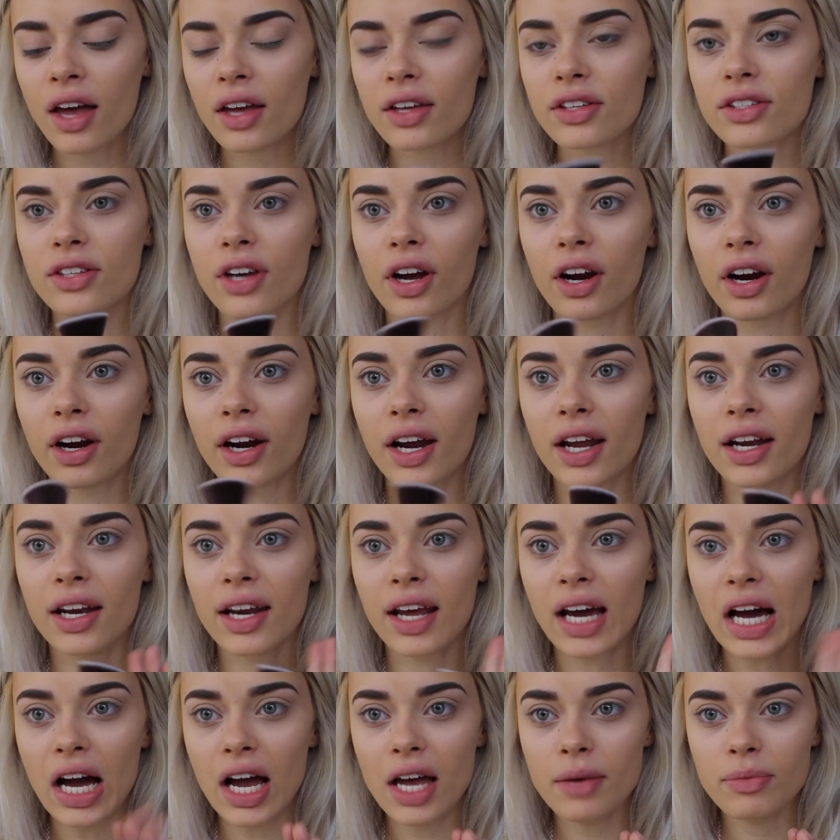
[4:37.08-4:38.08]
So
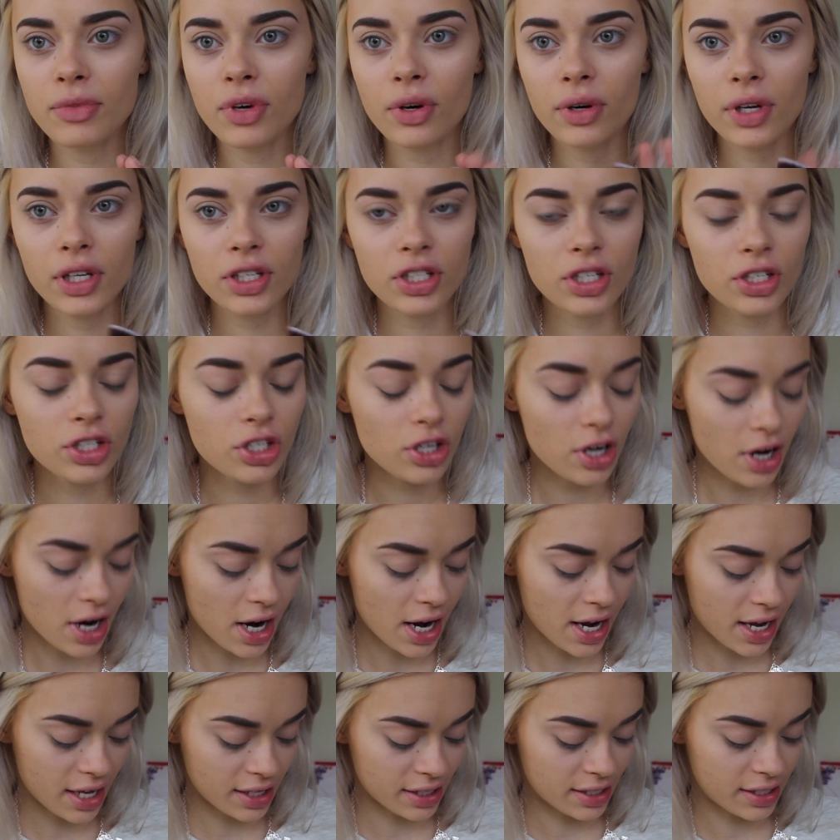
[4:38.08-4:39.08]
now I'm going to
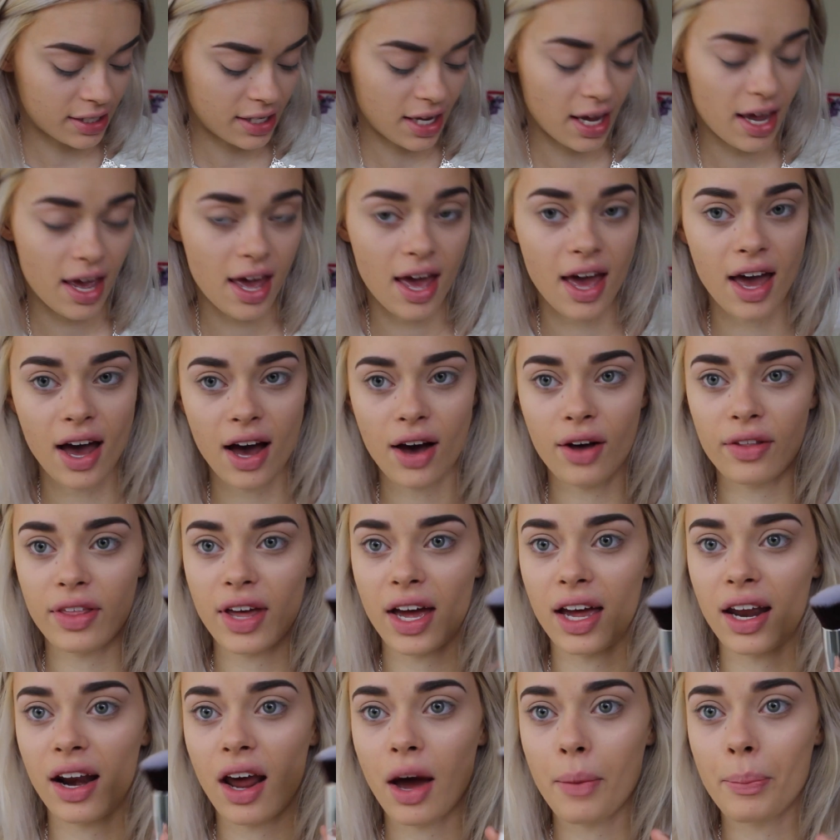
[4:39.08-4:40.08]
try and see how
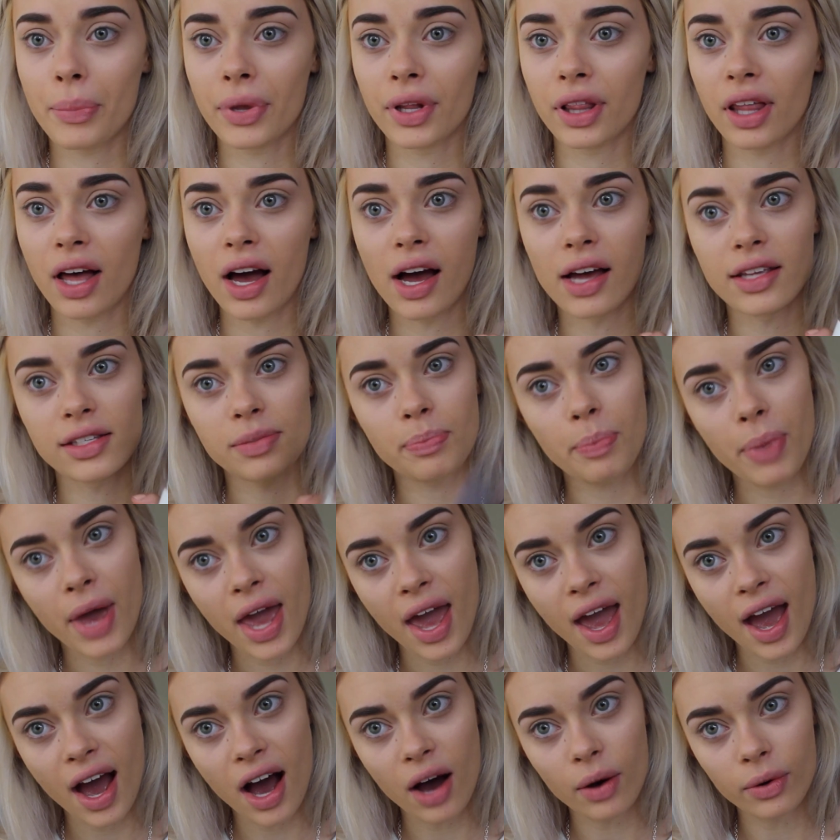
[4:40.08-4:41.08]
that applies
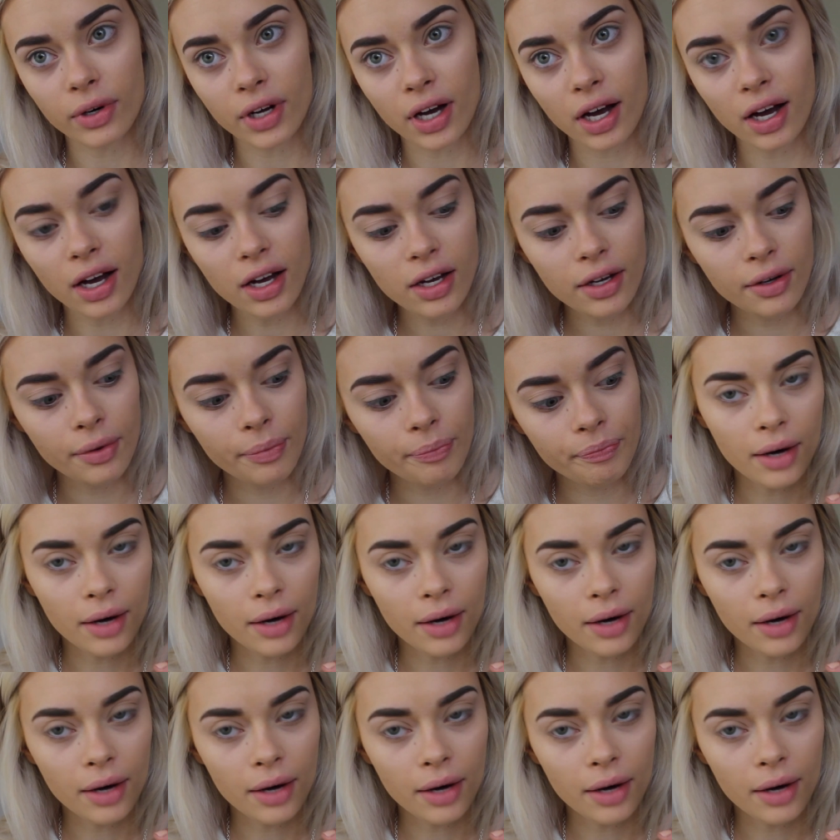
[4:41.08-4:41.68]
powder,